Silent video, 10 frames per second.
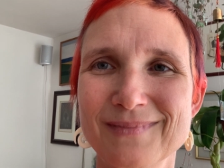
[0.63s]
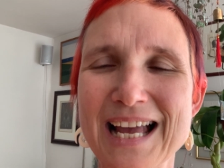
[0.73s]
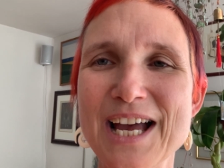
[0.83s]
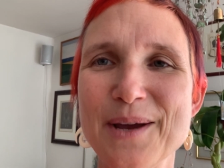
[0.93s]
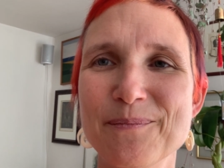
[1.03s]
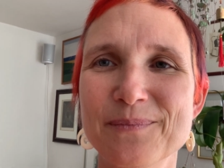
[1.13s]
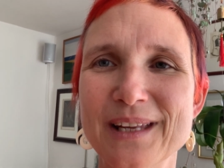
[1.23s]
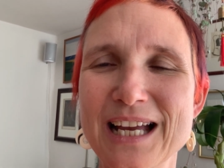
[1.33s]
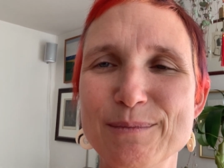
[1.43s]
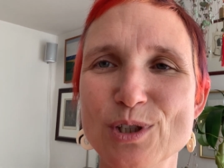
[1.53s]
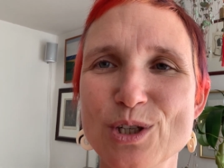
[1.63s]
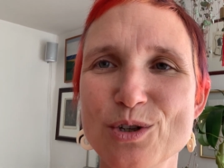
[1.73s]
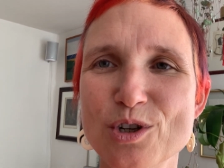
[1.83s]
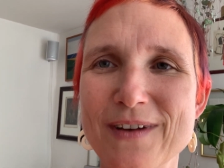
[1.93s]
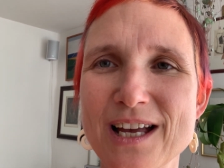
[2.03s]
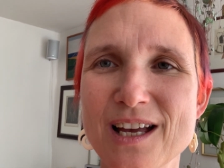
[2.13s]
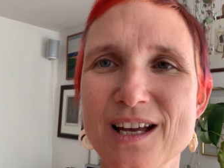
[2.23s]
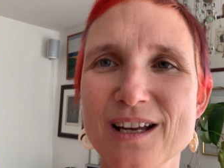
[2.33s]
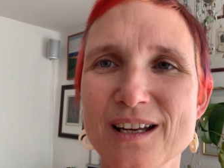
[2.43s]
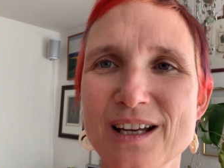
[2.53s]
Hi, I am Zuzana
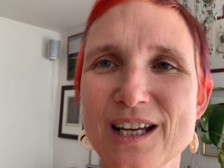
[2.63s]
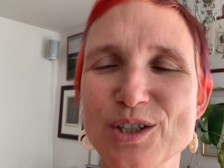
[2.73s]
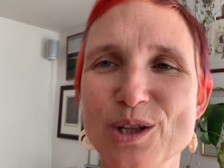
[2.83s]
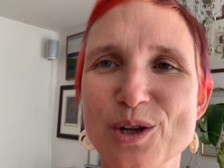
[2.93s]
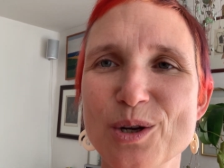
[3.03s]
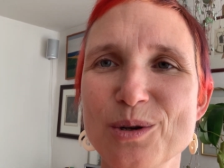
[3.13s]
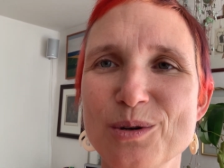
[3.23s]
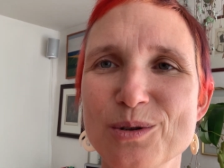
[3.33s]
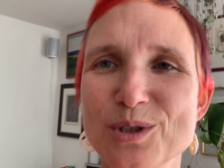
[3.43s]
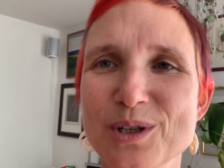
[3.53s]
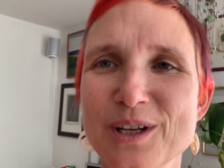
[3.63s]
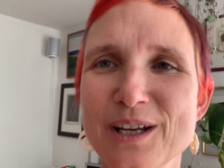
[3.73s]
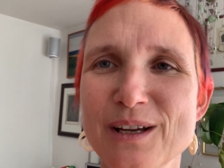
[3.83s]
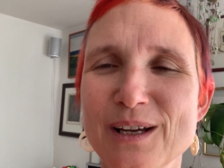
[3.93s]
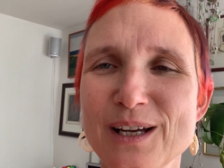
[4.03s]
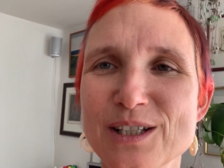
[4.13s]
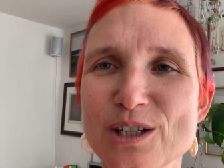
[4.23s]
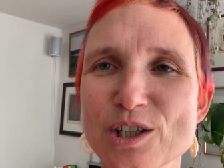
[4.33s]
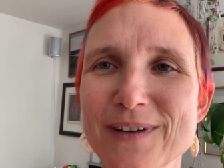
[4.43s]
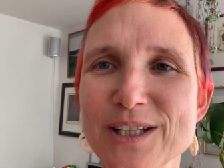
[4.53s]
Sochova, Agile Coach,
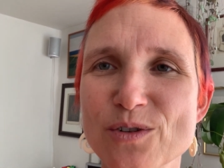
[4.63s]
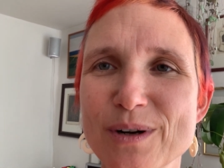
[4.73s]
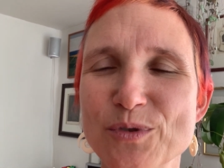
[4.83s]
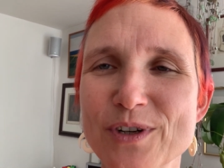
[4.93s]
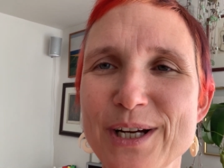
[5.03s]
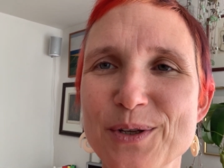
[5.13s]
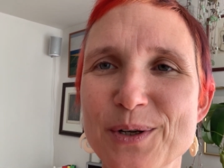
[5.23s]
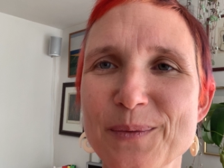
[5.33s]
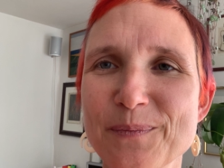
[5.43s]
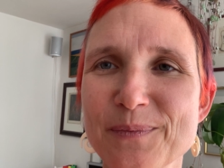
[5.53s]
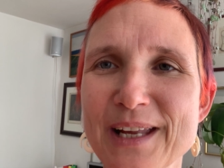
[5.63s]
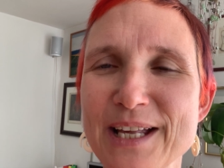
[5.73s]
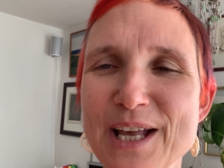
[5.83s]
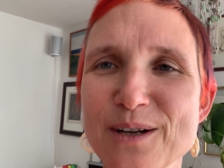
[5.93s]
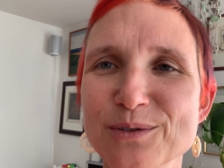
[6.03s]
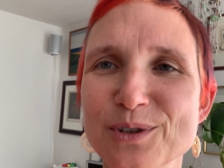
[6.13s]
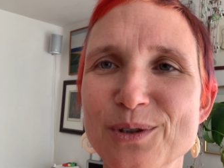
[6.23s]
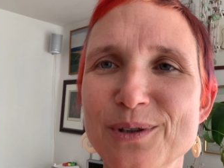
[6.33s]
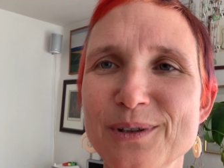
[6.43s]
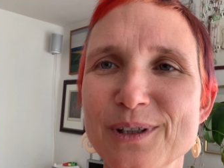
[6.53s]
Certified Scrum Trainer, and
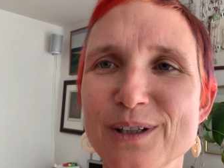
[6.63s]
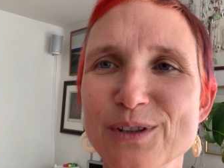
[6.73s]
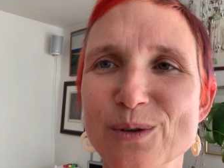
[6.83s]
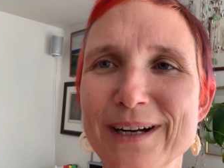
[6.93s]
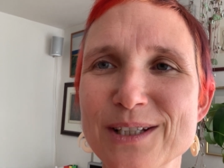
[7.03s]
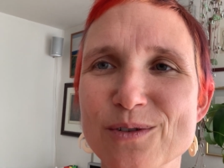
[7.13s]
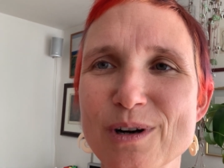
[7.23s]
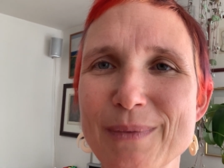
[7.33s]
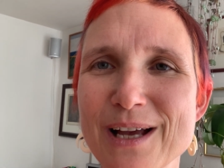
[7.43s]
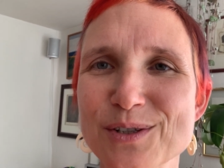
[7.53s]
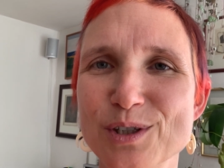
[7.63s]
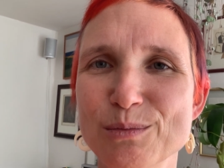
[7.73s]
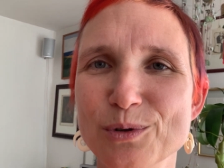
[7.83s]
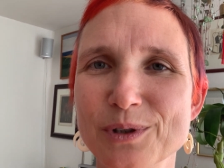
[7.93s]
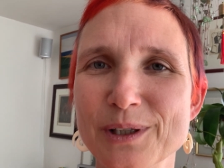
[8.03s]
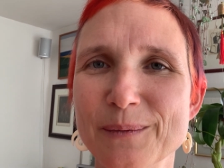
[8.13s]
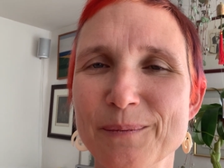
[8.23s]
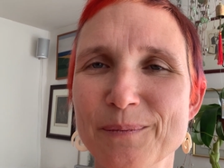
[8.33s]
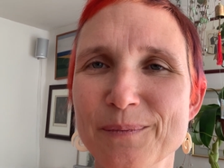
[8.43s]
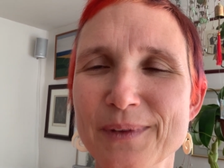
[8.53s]
author of the Great Scrum Master book.
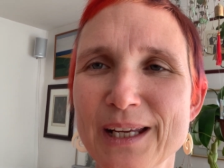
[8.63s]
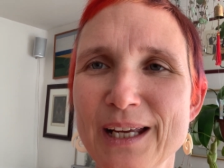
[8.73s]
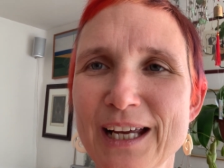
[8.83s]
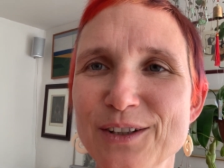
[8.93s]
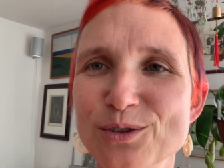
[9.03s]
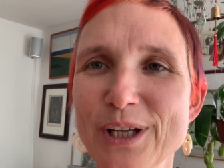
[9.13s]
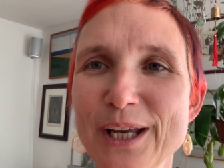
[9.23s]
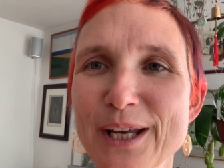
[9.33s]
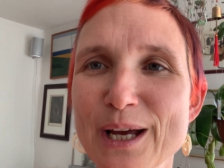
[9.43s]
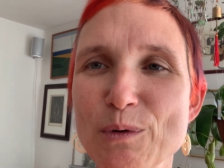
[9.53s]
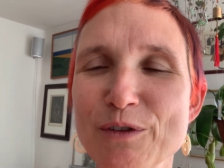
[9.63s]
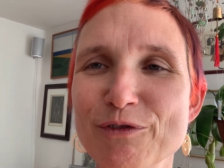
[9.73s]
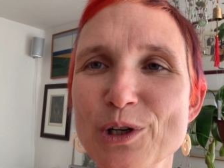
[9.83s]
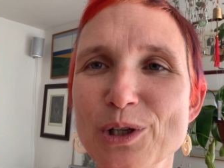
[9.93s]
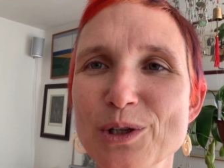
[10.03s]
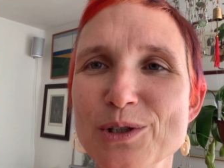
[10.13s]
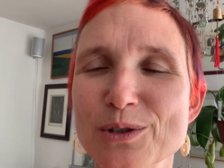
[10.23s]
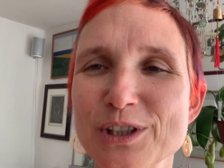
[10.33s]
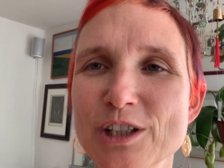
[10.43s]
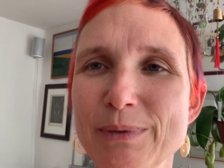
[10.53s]
And today I want to focus
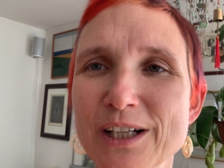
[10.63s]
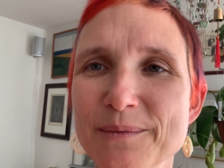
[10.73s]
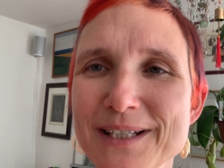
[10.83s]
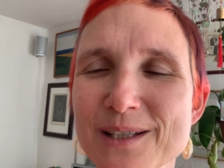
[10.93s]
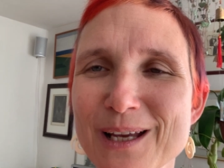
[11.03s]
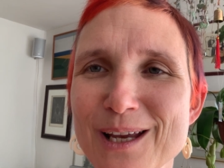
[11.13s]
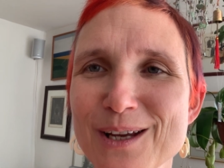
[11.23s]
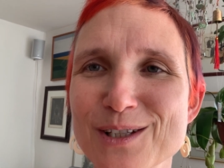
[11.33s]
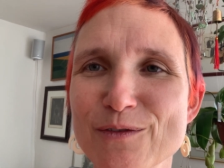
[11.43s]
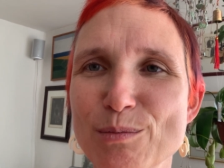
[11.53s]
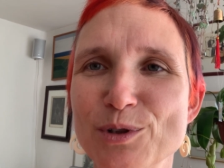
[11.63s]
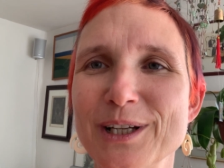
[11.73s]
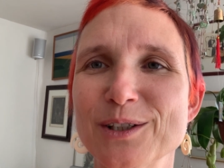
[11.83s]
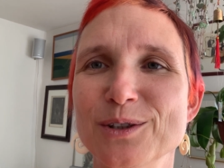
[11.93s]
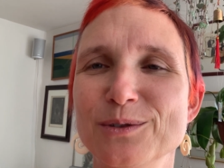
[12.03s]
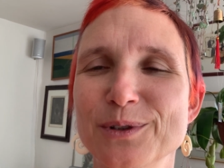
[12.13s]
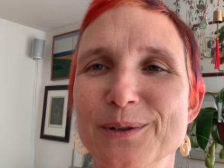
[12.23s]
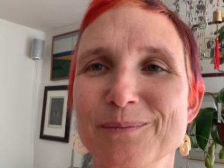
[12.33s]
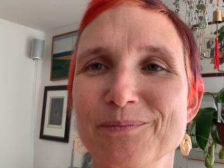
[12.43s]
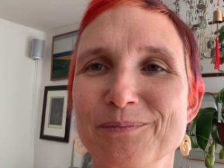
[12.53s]
on the typical mistakes of a product owner.